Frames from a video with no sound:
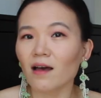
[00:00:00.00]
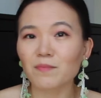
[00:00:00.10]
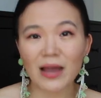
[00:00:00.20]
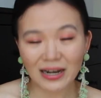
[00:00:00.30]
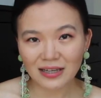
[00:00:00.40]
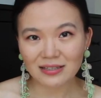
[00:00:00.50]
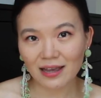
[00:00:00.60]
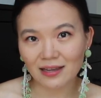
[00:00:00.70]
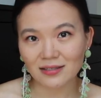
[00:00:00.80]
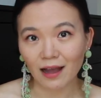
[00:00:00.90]
Many
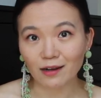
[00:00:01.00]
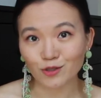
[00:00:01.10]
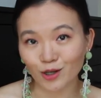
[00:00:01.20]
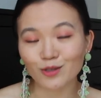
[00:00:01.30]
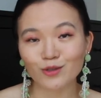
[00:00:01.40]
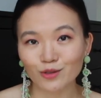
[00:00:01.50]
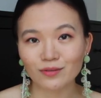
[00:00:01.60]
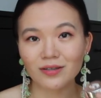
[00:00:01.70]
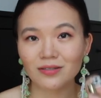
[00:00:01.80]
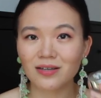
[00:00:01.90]
days, I just
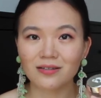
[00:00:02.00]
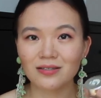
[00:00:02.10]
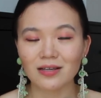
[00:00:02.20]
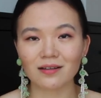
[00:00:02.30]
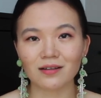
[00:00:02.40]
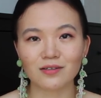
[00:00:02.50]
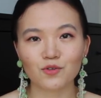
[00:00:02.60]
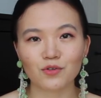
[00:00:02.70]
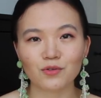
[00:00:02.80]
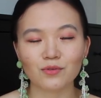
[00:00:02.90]
use this concealer
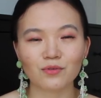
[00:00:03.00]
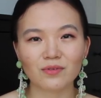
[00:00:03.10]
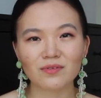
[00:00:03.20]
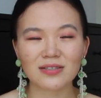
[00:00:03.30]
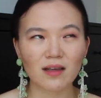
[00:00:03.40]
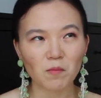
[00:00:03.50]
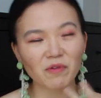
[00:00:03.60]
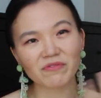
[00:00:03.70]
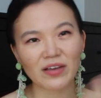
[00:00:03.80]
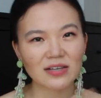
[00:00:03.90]
to
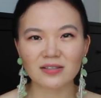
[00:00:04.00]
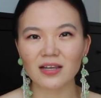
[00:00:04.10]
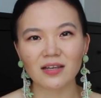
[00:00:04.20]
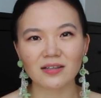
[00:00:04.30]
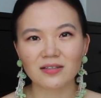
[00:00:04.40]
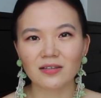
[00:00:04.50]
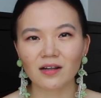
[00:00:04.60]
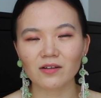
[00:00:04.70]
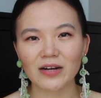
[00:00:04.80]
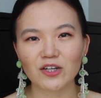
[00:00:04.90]
somewhat fix the
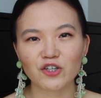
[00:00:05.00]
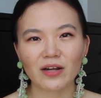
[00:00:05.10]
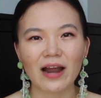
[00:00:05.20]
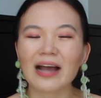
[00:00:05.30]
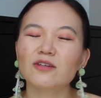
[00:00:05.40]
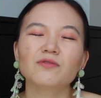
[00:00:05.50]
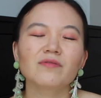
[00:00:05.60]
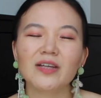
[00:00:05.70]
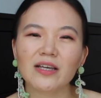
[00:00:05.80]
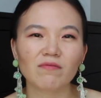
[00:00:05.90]
discoloration. I
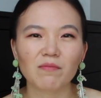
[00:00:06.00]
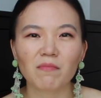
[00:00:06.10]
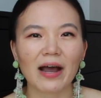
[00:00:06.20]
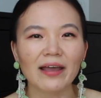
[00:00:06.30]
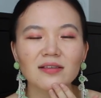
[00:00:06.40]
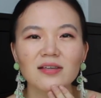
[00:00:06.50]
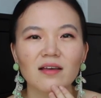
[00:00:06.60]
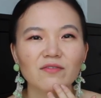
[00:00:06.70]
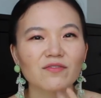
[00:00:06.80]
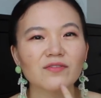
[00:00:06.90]
don't even mind
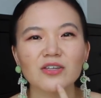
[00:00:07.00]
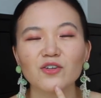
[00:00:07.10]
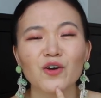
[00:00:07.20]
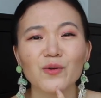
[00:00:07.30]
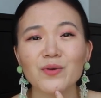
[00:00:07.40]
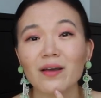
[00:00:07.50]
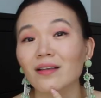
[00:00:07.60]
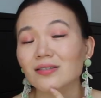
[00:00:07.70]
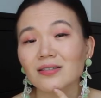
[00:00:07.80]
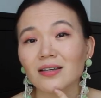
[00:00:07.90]
if, you know, you
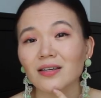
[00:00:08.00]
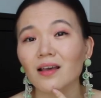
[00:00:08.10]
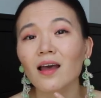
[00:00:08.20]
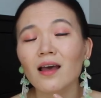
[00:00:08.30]
can see